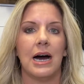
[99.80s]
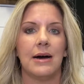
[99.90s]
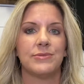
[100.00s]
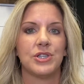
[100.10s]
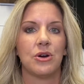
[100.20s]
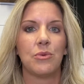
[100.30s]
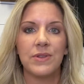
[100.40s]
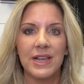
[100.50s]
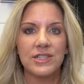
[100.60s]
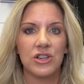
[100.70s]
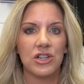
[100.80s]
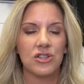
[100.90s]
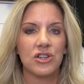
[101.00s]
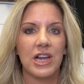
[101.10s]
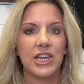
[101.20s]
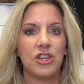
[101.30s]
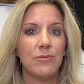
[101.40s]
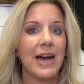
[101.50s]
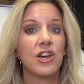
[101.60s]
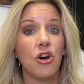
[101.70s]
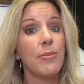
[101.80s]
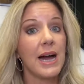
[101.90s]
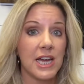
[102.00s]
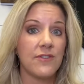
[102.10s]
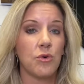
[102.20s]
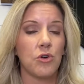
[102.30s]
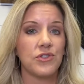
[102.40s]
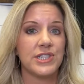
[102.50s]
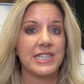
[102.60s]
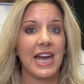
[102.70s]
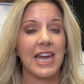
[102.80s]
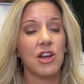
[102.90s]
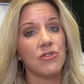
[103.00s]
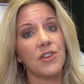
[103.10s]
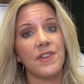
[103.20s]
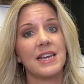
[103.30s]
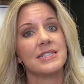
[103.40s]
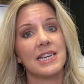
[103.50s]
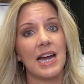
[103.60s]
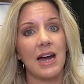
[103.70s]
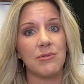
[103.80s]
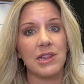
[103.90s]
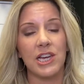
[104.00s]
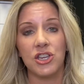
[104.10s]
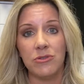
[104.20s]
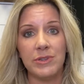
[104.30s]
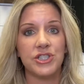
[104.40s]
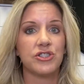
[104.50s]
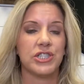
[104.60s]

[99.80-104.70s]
So what that's going to look like, you might go back and forth and say, here are the things that I would like you, Mr.